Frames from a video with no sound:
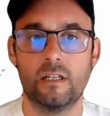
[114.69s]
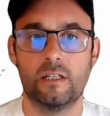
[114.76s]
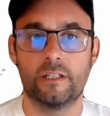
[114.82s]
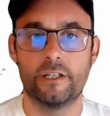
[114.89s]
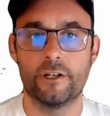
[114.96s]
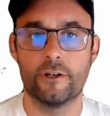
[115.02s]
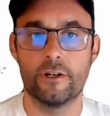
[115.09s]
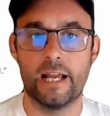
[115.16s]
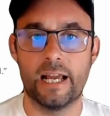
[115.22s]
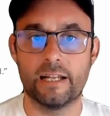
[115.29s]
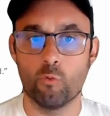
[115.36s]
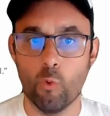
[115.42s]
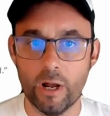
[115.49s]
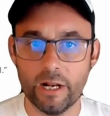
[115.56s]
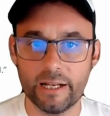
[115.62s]
year and
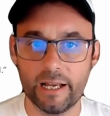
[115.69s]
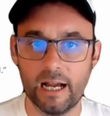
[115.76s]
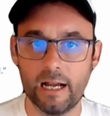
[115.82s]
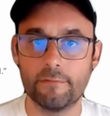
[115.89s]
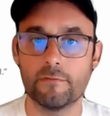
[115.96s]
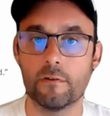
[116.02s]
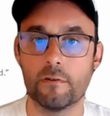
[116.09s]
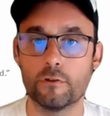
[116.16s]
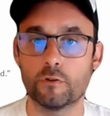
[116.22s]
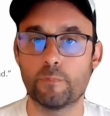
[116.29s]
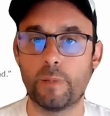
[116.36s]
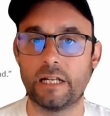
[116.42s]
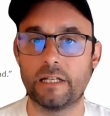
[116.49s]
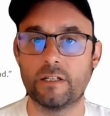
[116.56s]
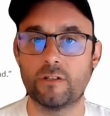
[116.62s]
1/2 of the
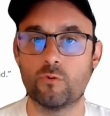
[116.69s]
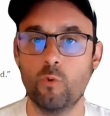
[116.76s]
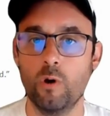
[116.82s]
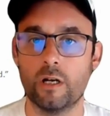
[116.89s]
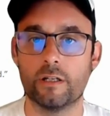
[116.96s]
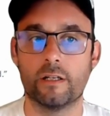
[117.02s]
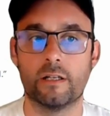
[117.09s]
Spanish one,